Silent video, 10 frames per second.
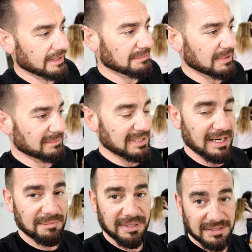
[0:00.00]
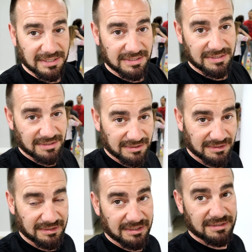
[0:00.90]
Yeah, I'm, I'm tired because it's
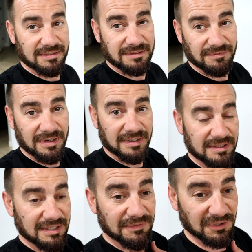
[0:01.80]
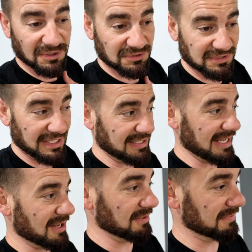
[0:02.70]
it's very difficult
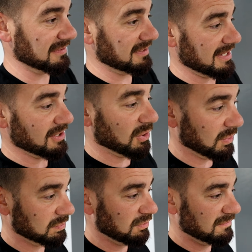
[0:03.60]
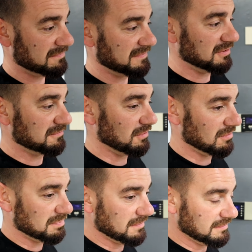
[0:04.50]
getting out of a whole room filled
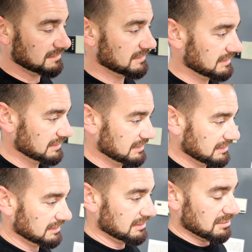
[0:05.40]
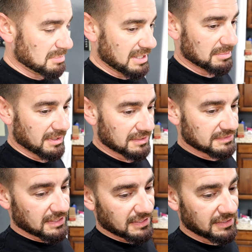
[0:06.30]
full of pit
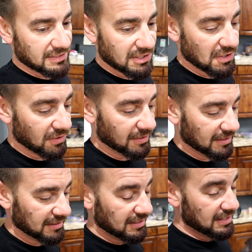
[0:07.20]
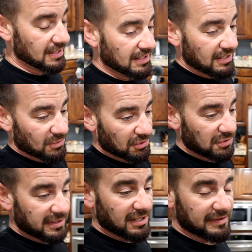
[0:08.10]
balls. Do you know, were you in